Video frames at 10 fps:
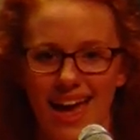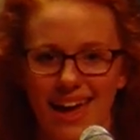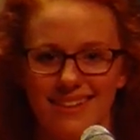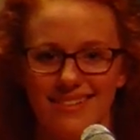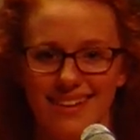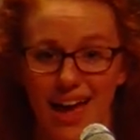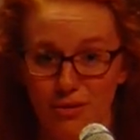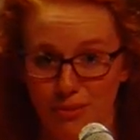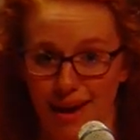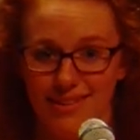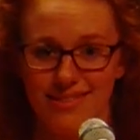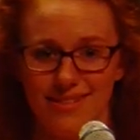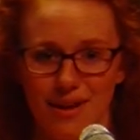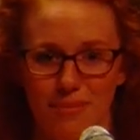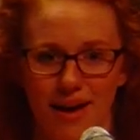and at
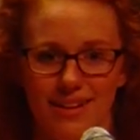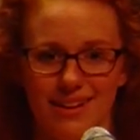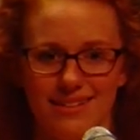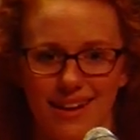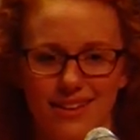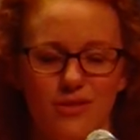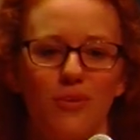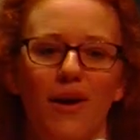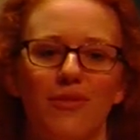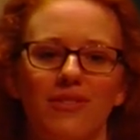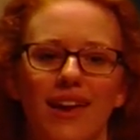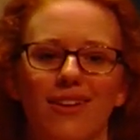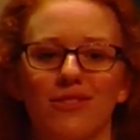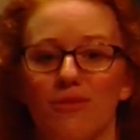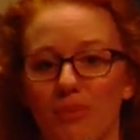rest, a body takes 12
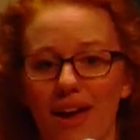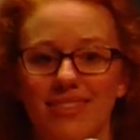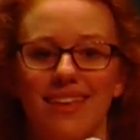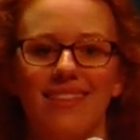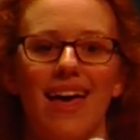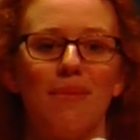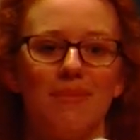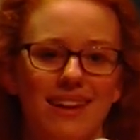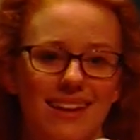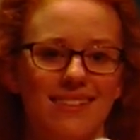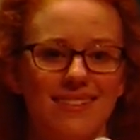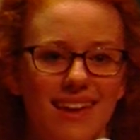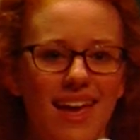cycles of breath in that minute.